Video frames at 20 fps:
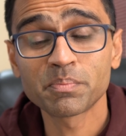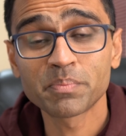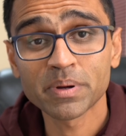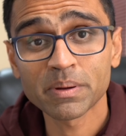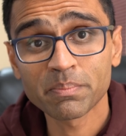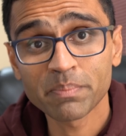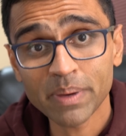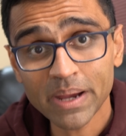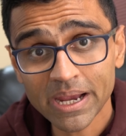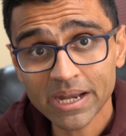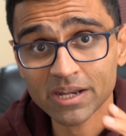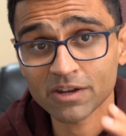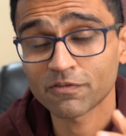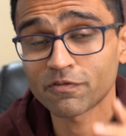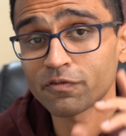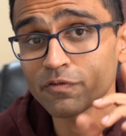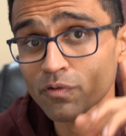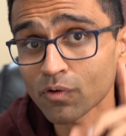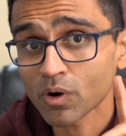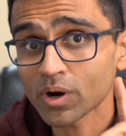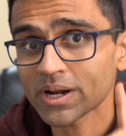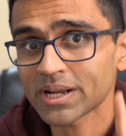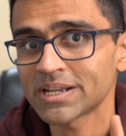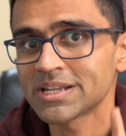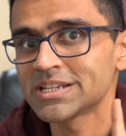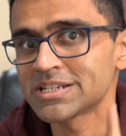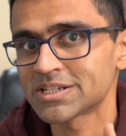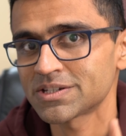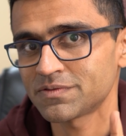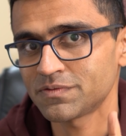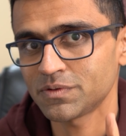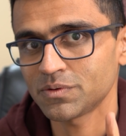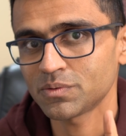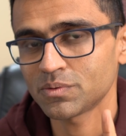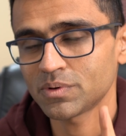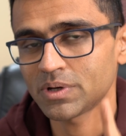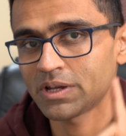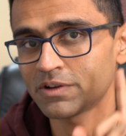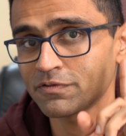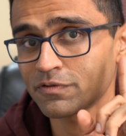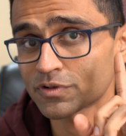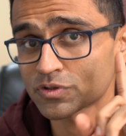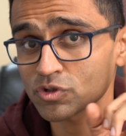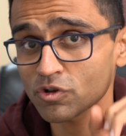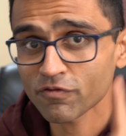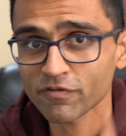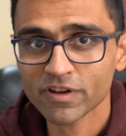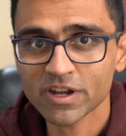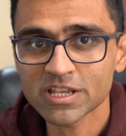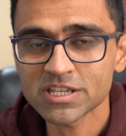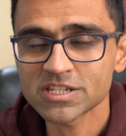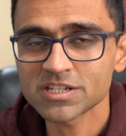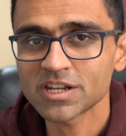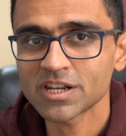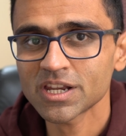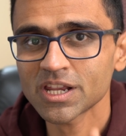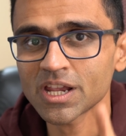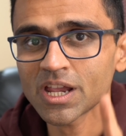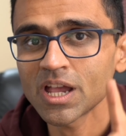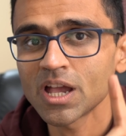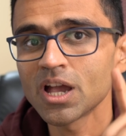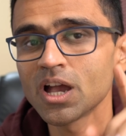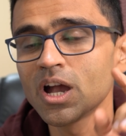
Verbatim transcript: preparing for an interview. And for software engineering,